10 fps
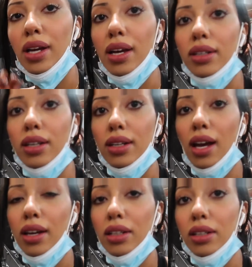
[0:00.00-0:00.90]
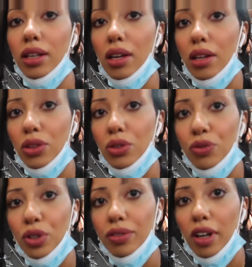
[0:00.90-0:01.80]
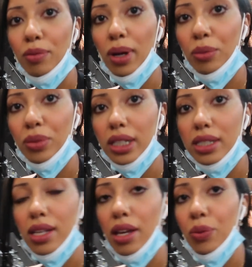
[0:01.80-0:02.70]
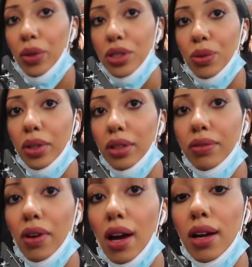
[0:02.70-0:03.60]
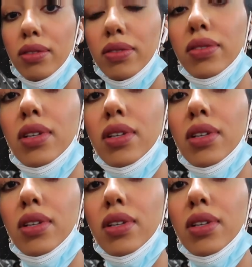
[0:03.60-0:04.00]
ahead and added 345 pound plates and 125